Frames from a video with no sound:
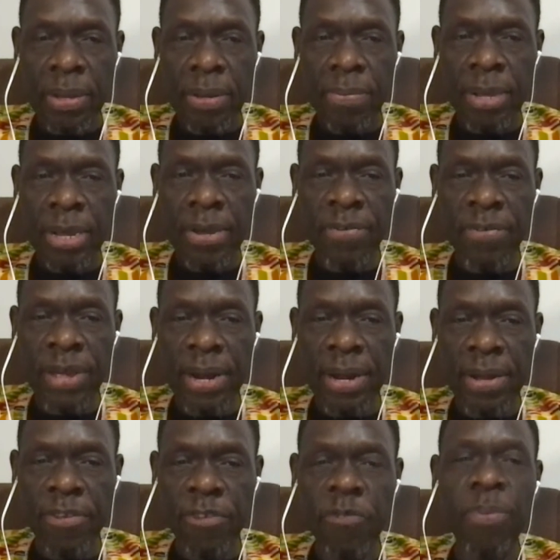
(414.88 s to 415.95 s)
because then
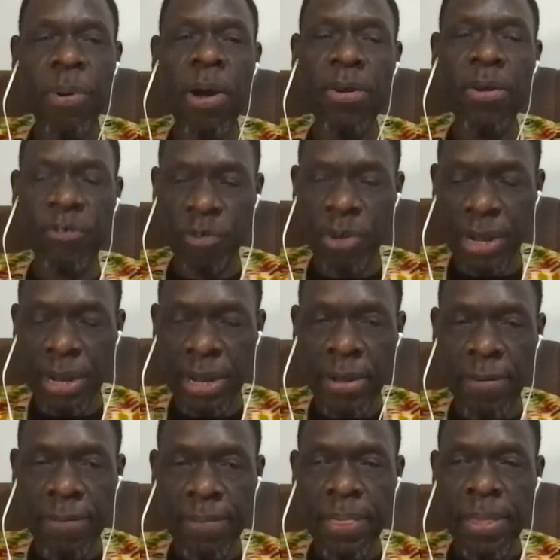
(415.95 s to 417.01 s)
it sparks really
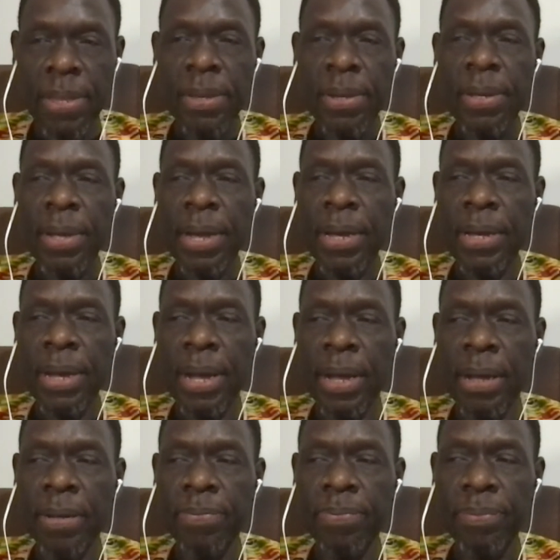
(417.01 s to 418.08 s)
A, uh,
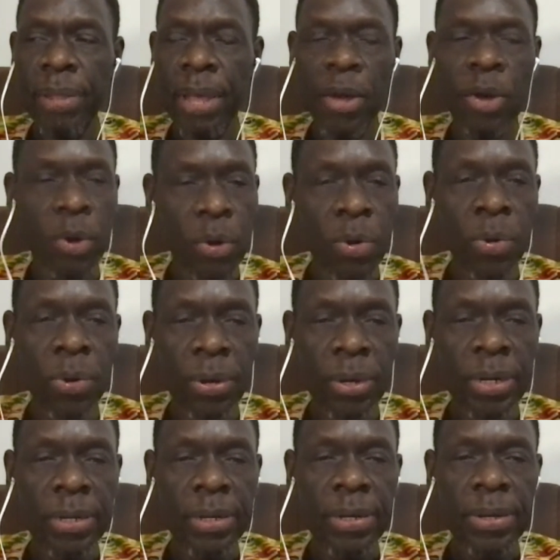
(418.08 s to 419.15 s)
a coup
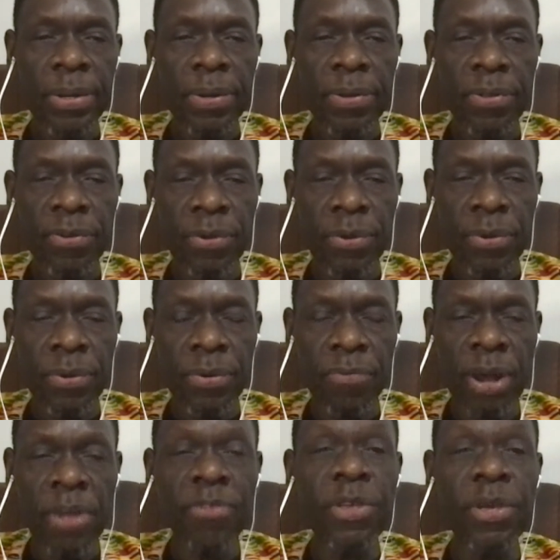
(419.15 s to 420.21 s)
to
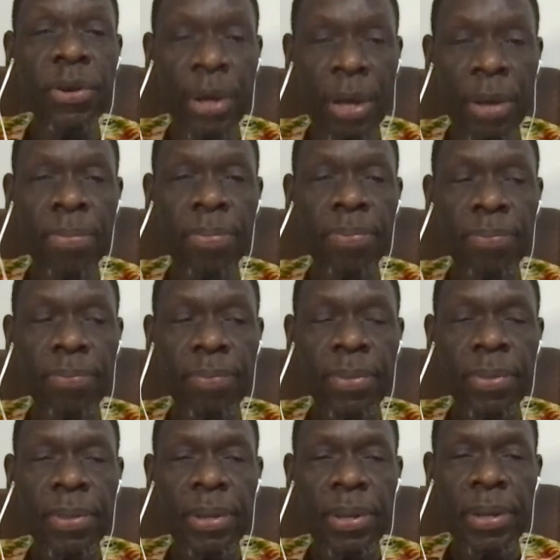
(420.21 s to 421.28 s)
rescue him,
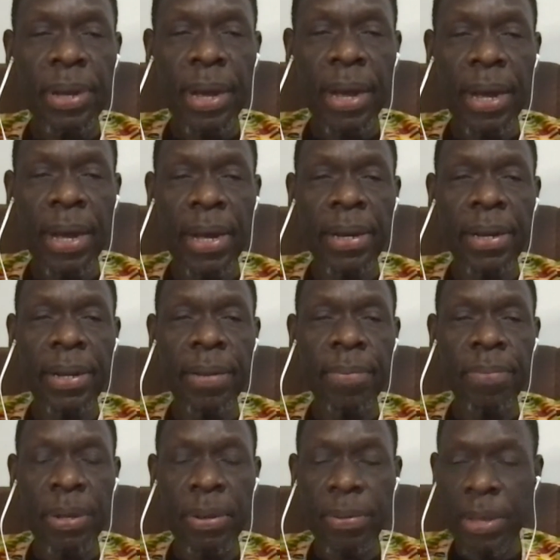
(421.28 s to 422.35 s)
and the
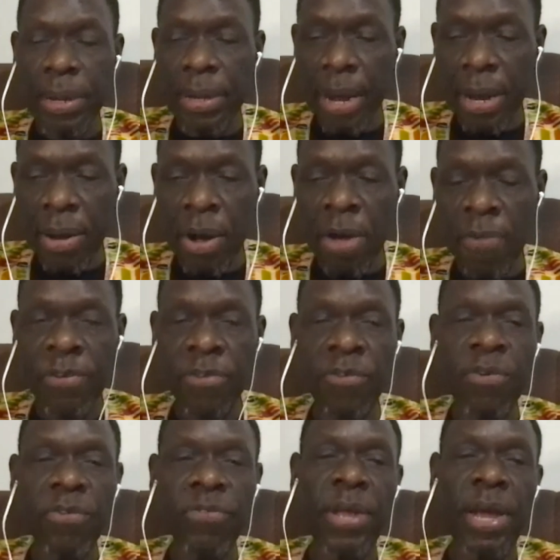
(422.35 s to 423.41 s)
the young
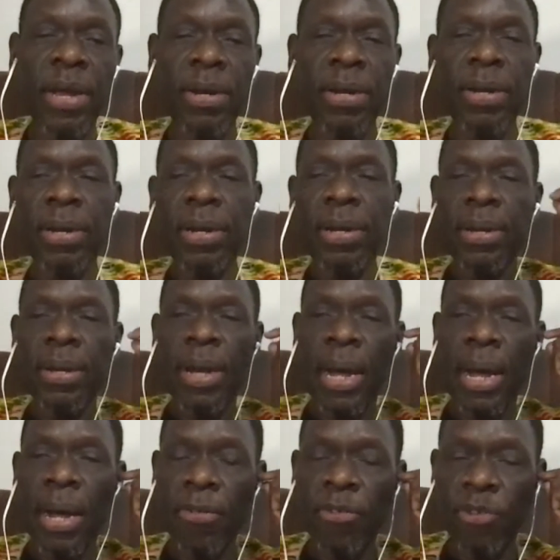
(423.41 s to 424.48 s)
officers that
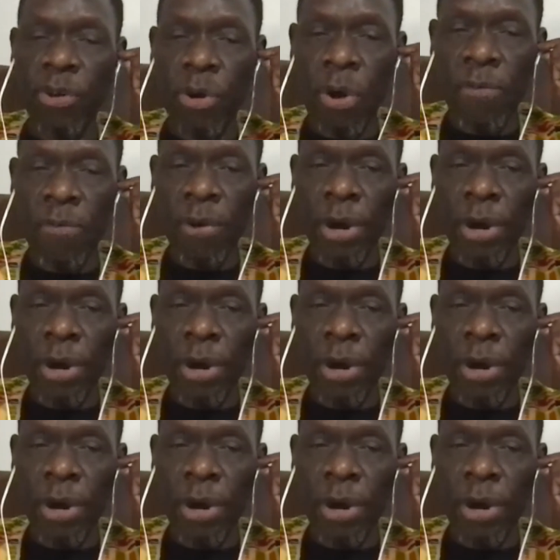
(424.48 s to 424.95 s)
uh, took over